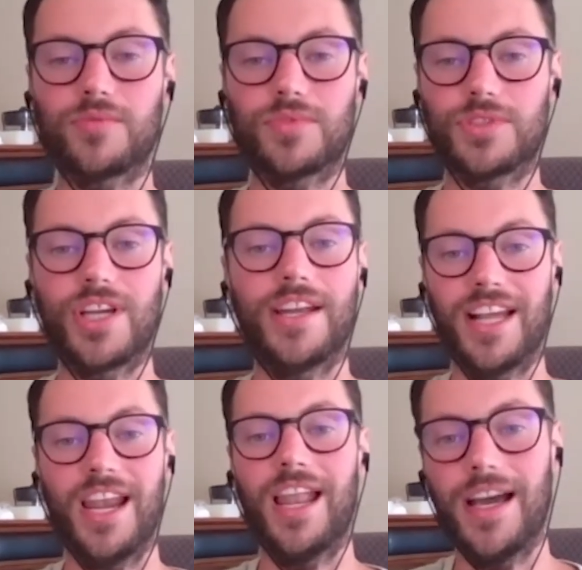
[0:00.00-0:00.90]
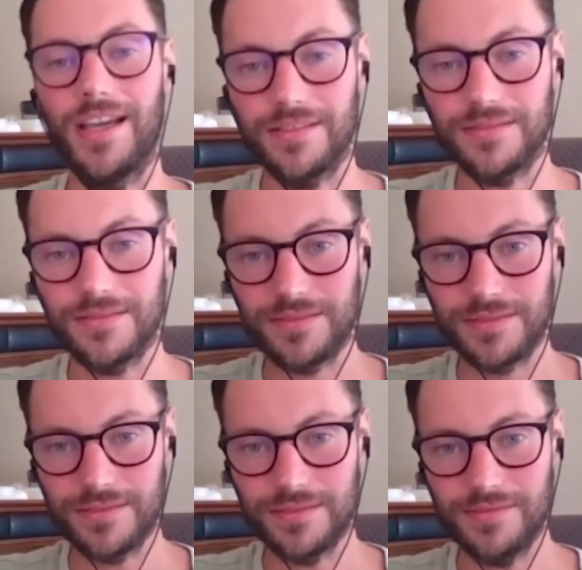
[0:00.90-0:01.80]
shining a light
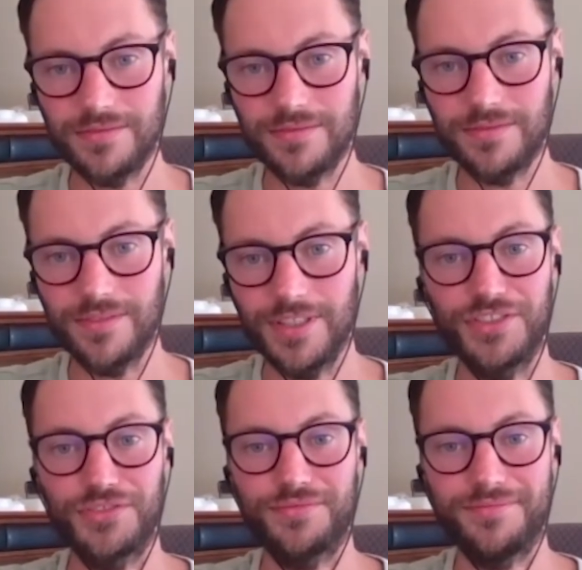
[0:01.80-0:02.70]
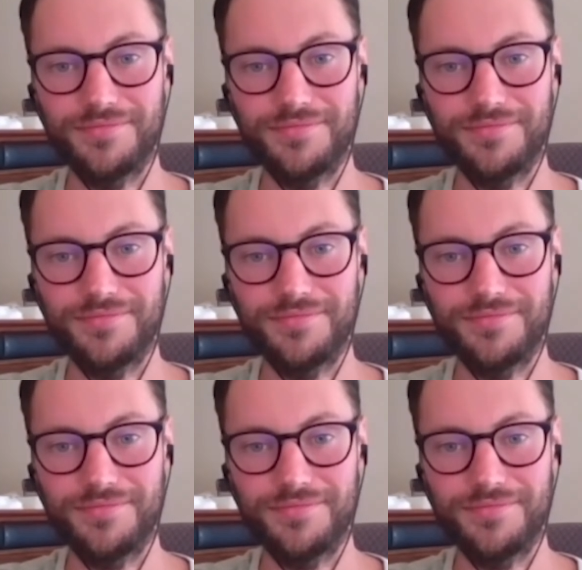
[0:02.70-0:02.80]
into